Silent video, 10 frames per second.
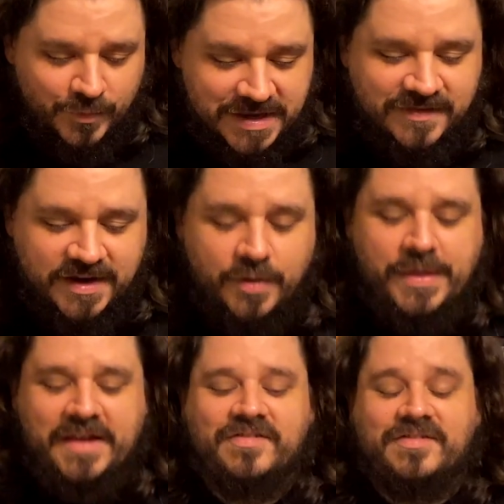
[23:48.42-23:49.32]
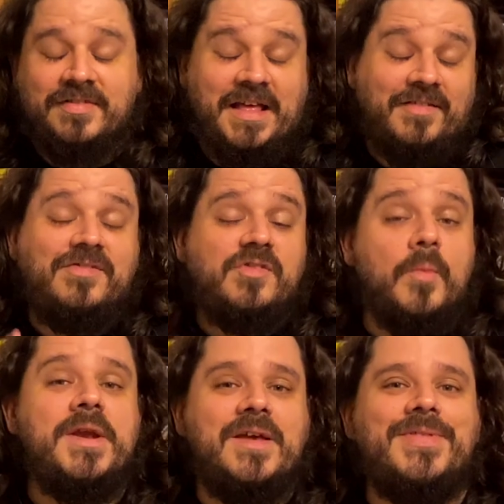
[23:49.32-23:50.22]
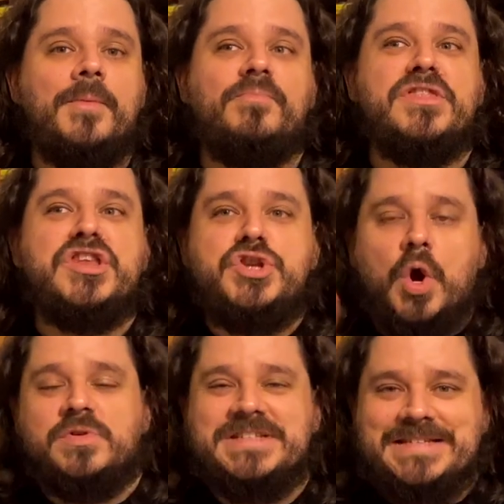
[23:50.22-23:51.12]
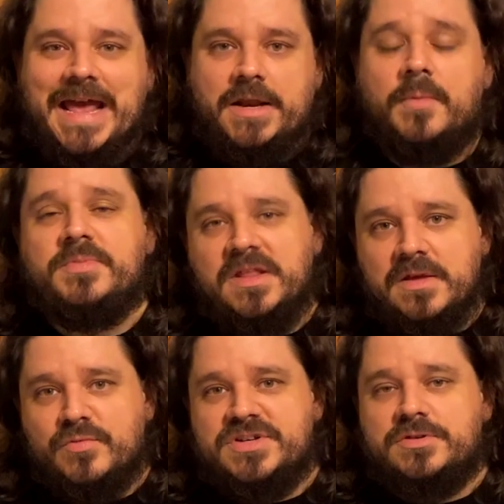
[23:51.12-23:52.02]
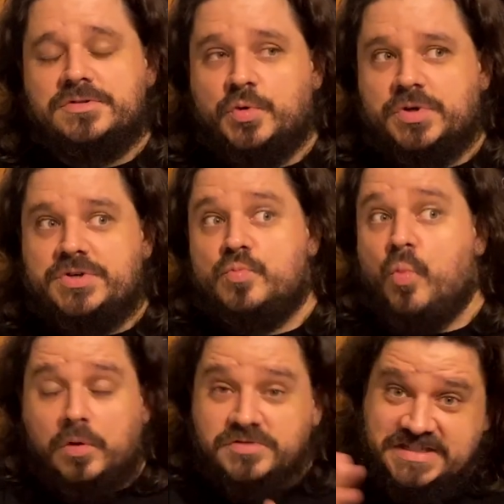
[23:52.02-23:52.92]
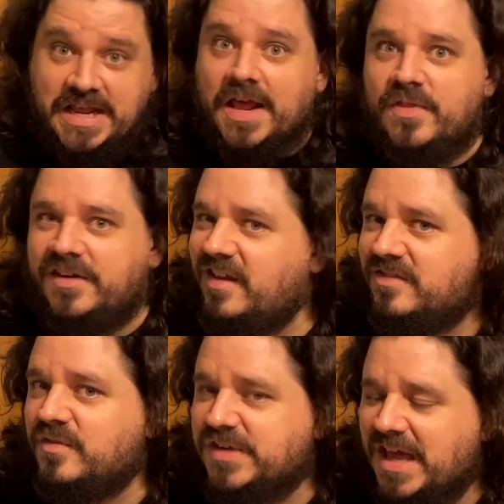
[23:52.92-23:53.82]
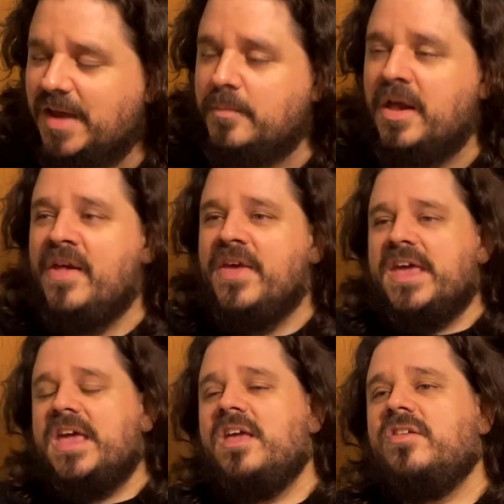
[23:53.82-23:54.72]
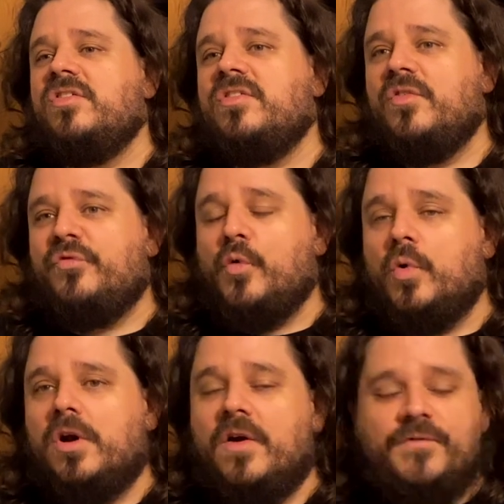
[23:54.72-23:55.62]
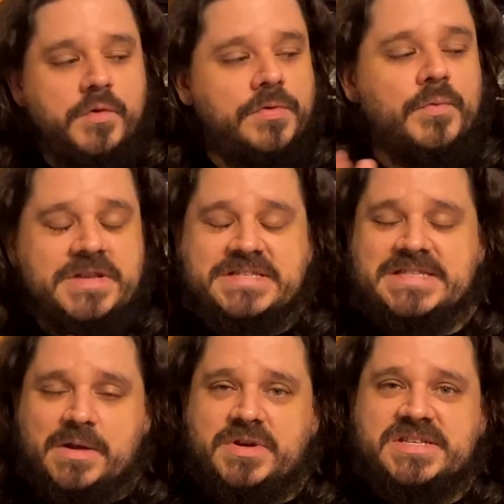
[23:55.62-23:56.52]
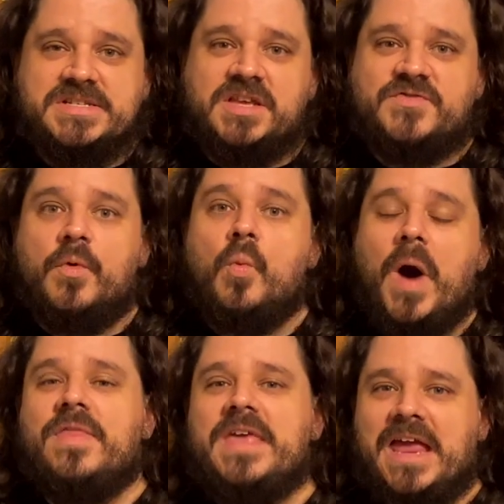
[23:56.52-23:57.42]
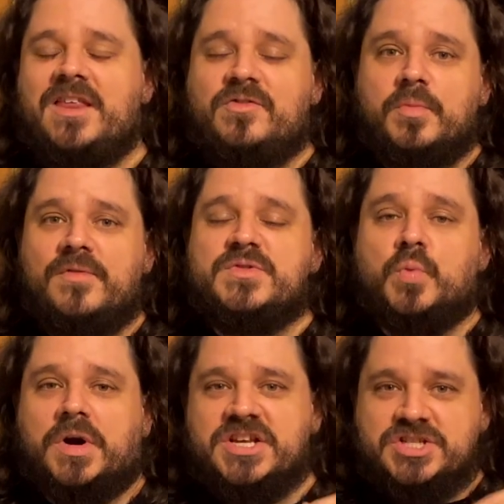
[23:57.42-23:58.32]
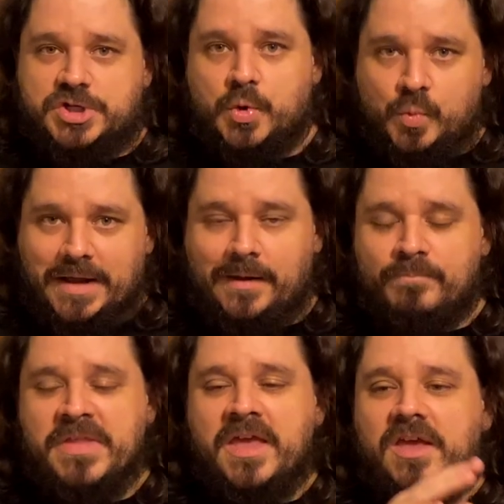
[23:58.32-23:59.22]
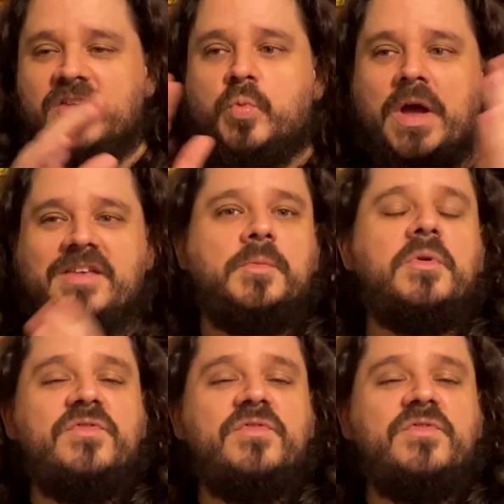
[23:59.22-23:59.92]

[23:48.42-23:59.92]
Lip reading: reason that so many of them don't stand up to the originals or won't stand the test of time is for a few of the reasons that we discussed for why the 80s movies work so well, is why some